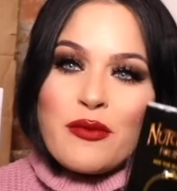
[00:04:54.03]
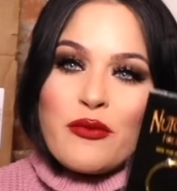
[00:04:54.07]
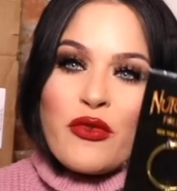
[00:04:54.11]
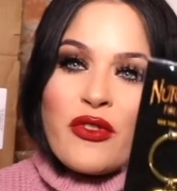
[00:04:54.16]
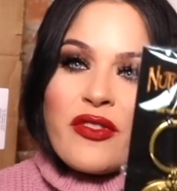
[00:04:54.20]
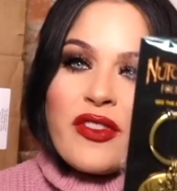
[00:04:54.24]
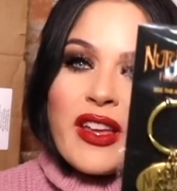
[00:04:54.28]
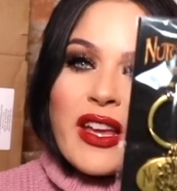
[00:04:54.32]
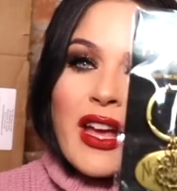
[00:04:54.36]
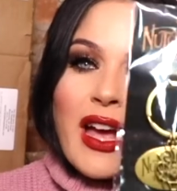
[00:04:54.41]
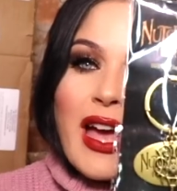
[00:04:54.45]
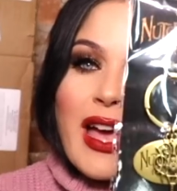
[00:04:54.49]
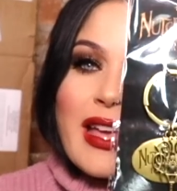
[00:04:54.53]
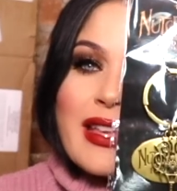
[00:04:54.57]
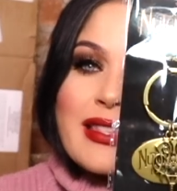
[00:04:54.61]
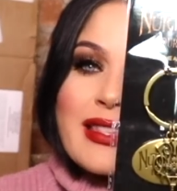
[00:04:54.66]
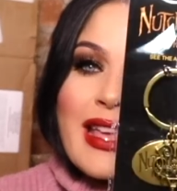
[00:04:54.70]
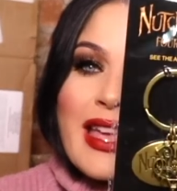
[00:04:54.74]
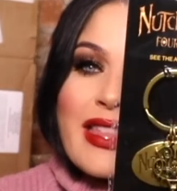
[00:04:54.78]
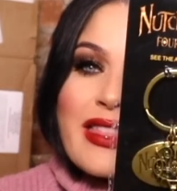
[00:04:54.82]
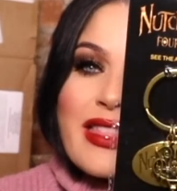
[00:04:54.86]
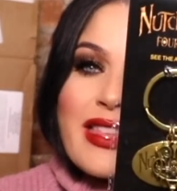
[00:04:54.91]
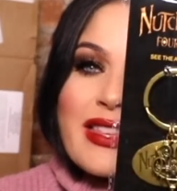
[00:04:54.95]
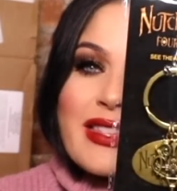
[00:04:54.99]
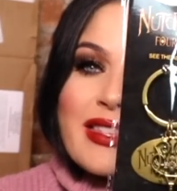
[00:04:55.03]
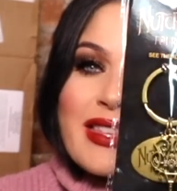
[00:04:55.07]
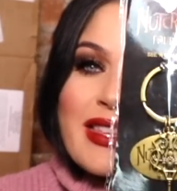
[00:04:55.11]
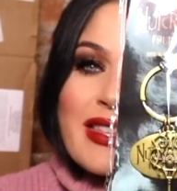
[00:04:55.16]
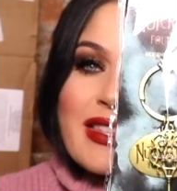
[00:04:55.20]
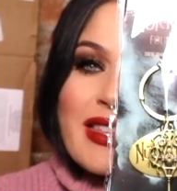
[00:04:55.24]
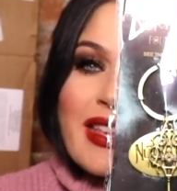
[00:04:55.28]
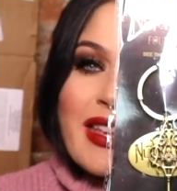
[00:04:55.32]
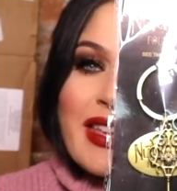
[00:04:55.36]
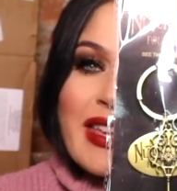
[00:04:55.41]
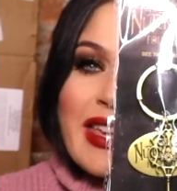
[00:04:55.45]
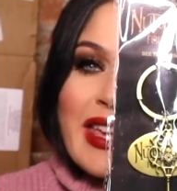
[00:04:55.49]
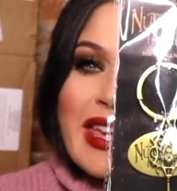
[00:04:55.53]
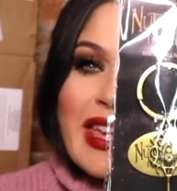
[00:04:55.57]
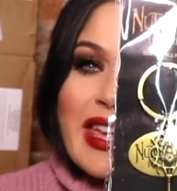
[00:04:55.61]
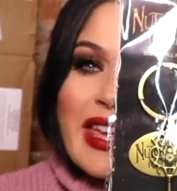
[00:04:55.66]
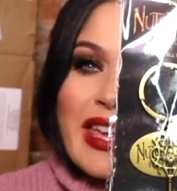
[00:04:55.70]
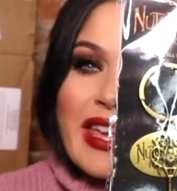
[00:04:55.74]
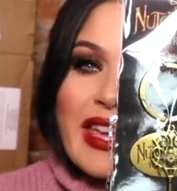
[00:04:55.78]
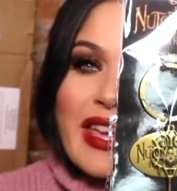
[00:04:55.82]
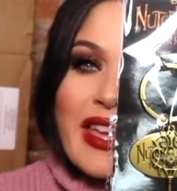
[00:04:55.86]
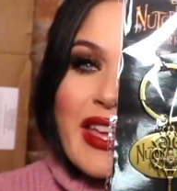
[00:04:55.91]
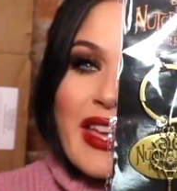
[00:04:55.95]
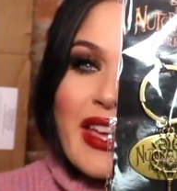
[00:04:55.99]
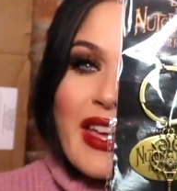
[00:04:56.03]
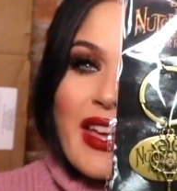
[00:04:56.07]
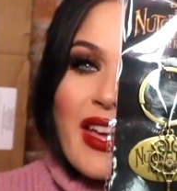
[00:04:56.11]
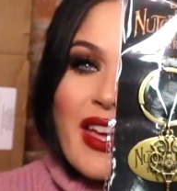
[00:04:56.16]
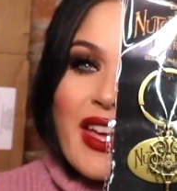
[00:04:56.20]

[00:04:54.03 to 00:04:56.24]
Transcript: movie guys and this is a key